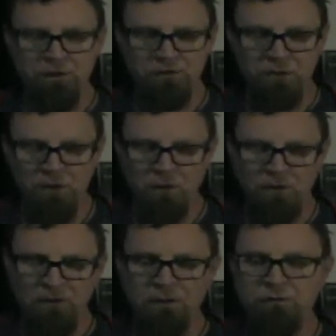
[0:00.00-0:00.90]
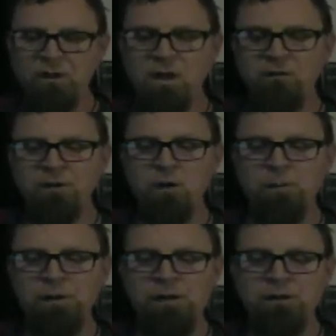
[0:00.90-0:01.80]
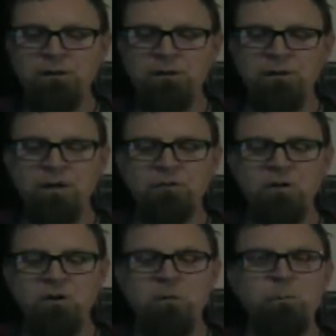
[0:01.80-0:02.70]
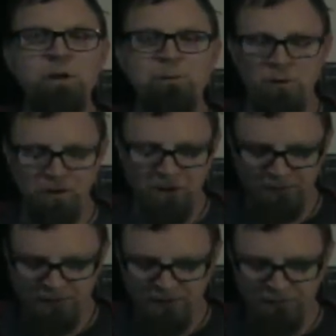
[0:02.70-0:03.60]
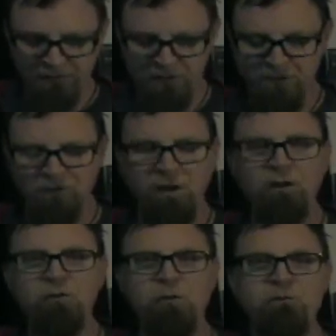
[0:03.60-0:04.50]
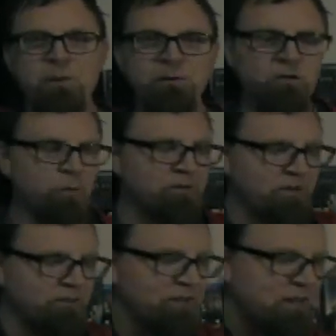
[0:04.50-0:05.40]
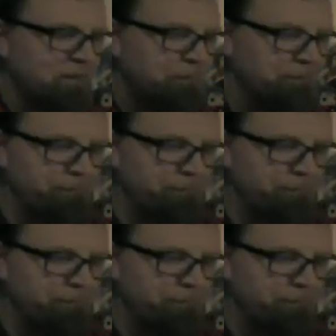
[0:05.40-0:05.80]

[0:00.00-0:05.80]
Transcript: So check out the complete Kickstarter playbook on Kickstarter till November 22nd.